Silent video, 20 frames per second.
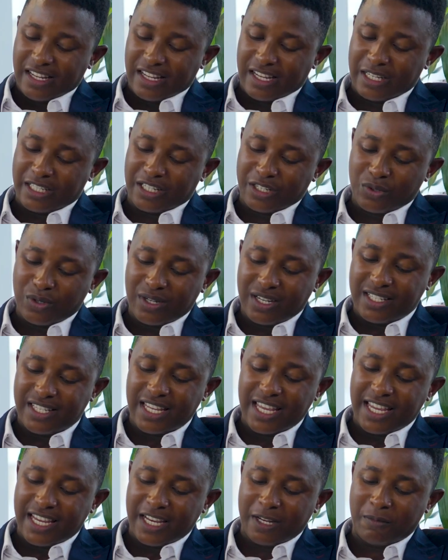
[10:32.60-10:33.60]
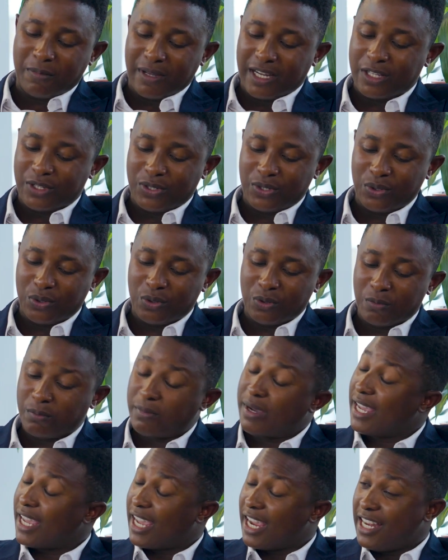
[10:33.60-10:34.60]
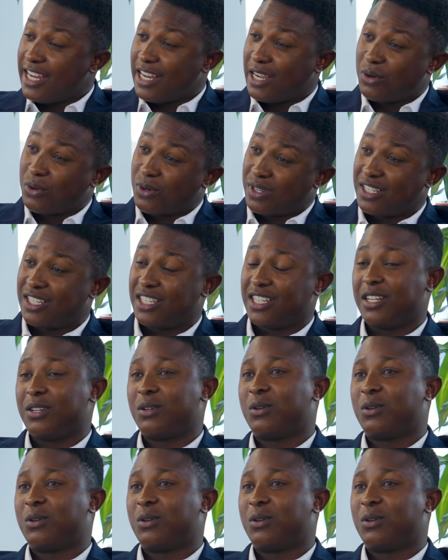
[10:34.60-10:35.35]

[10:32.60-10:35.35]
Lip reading: I just want to take it back to my earlier question